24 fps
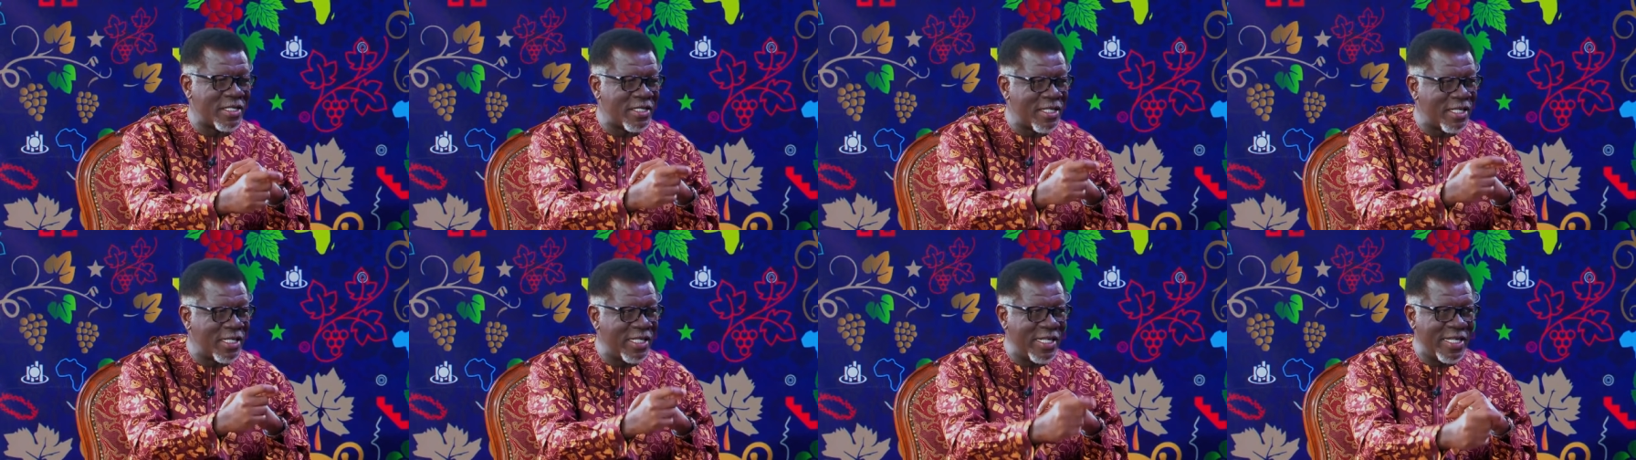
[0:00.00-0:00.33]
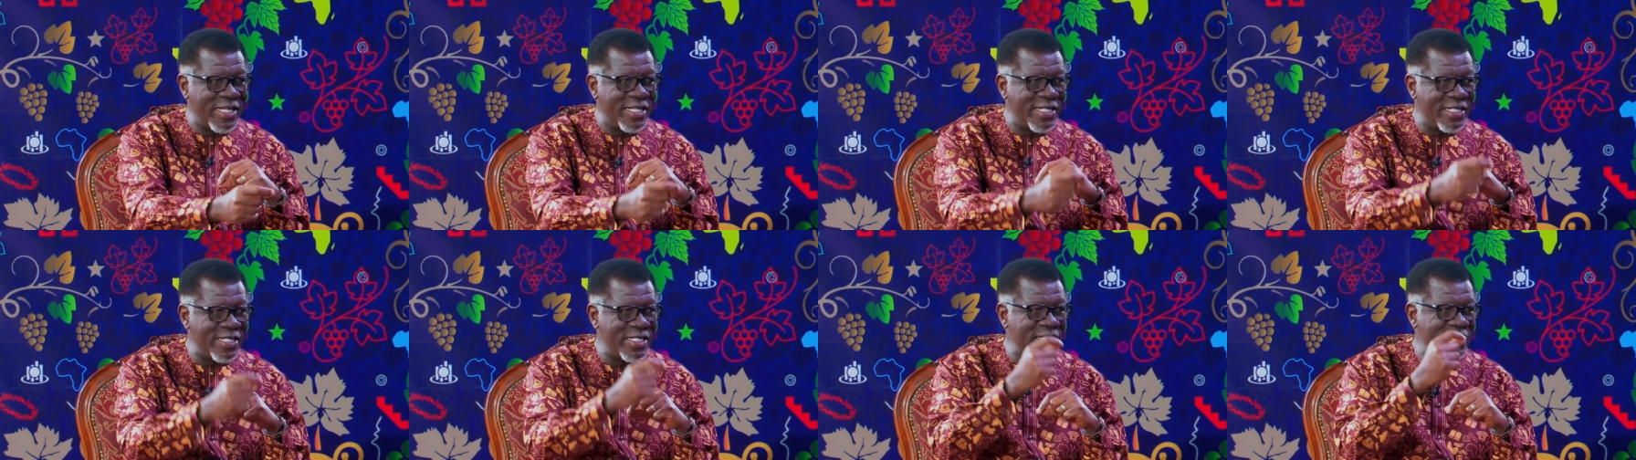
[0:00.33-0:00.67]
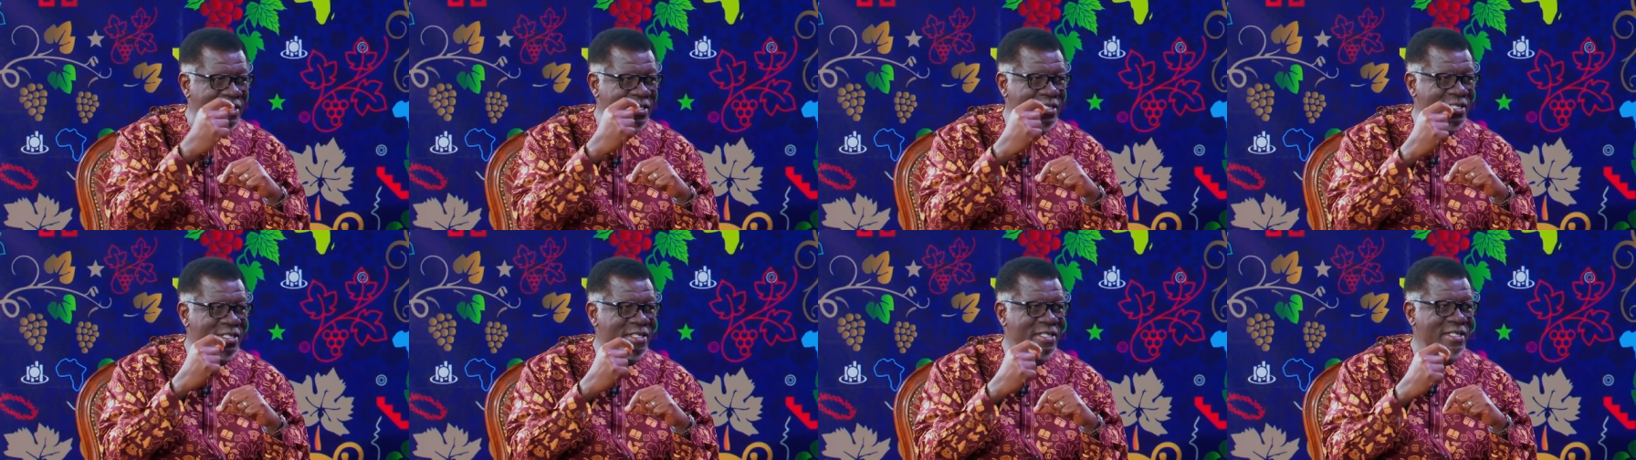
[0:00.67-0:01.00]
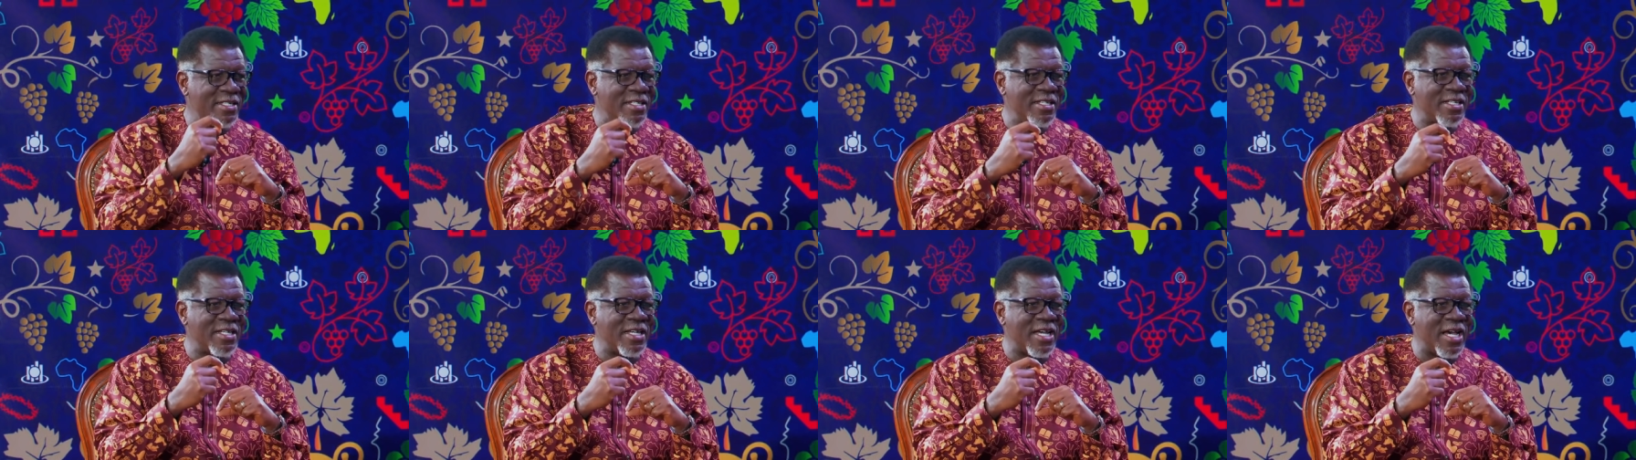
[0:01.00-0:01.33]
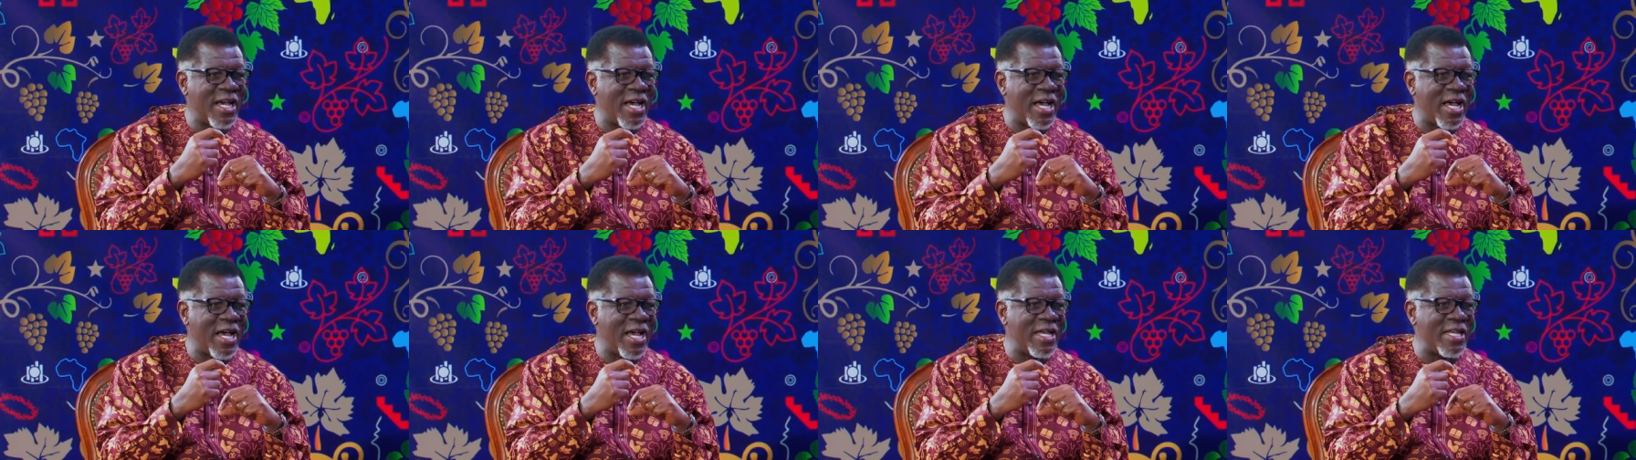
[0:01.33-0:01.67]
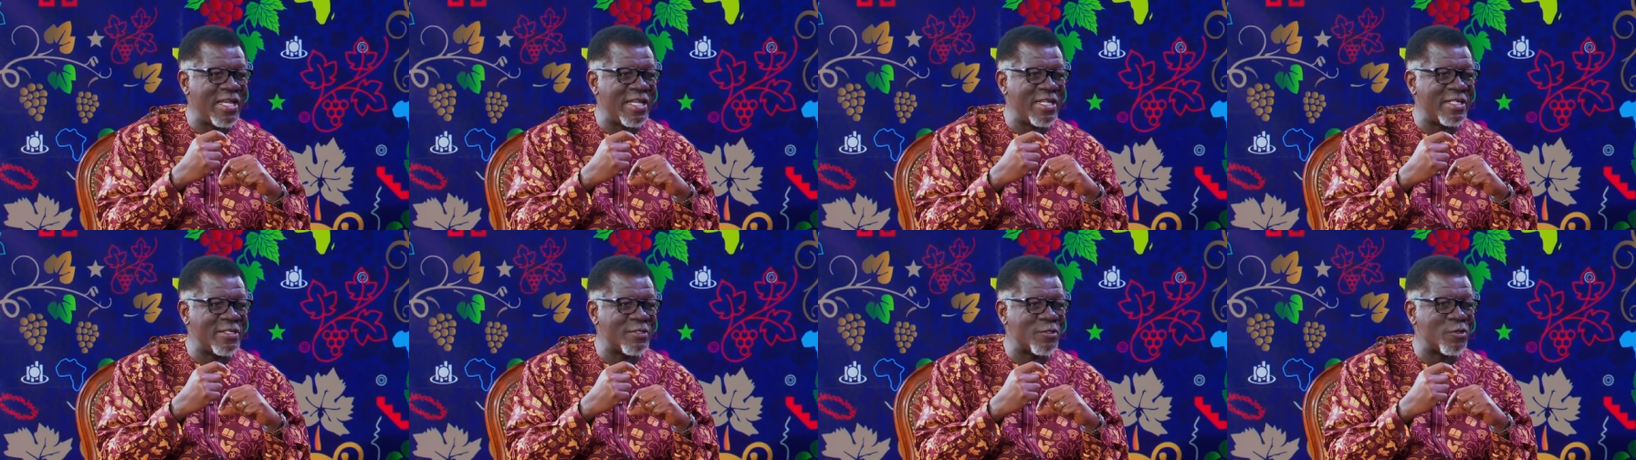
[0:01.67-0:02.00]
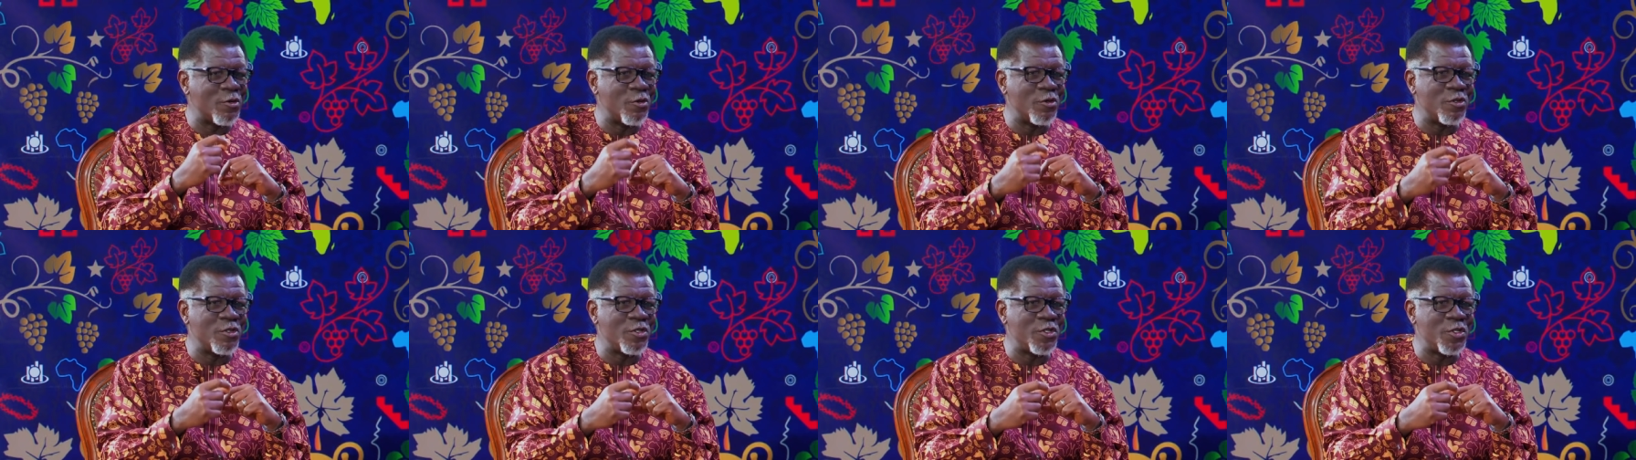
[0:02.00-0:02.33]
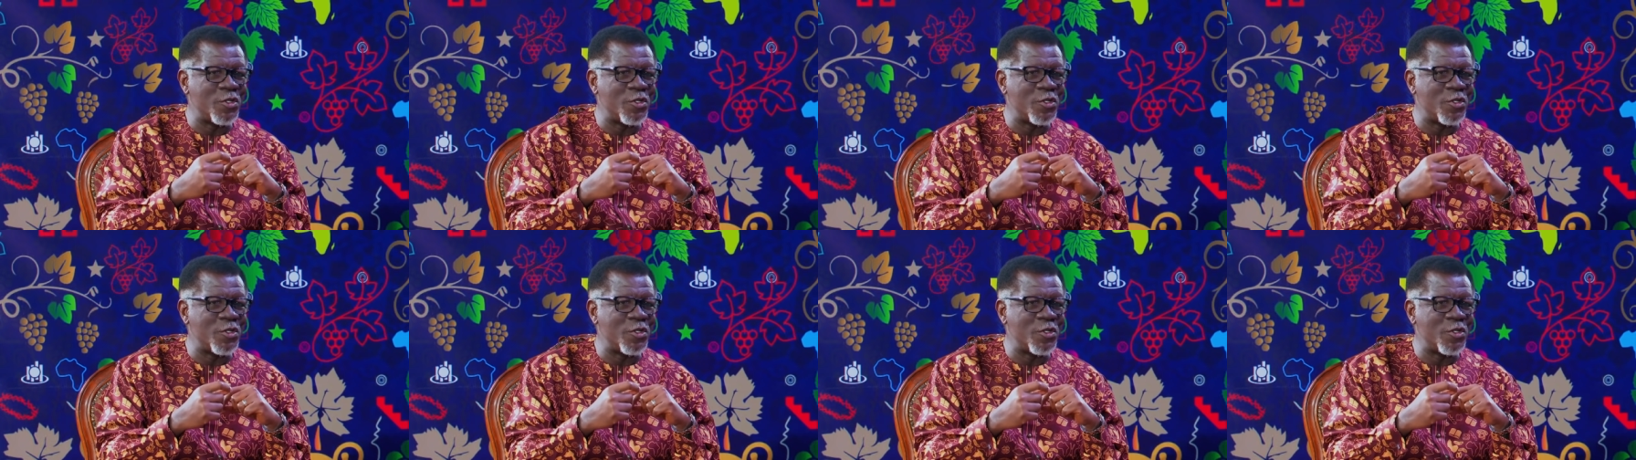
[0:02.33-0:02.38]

that the lady is going